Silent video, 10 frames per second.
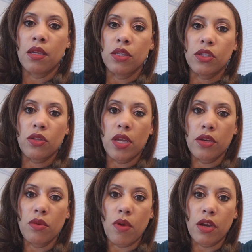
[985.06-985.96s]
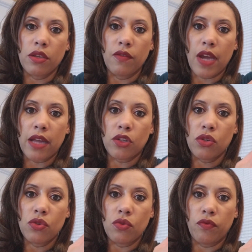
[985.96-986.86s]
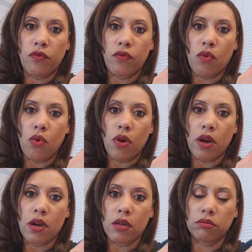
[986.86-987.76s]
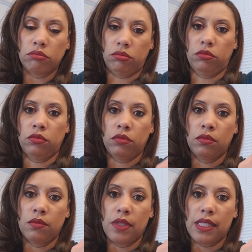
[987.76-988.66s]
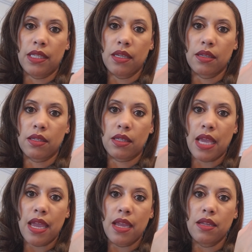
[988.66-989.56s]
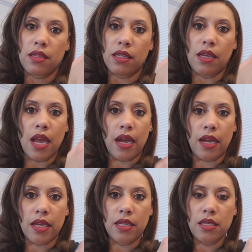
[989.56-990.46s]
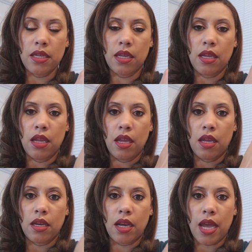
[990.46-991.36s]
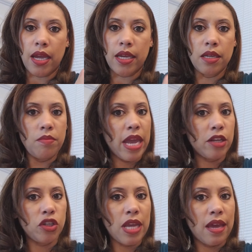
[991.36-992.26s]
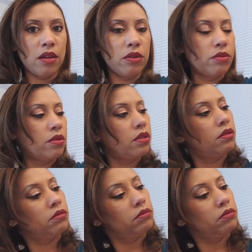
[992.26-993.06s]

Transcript: So there you are. You've got 2, 4, 6, 8, 9 matte shadows.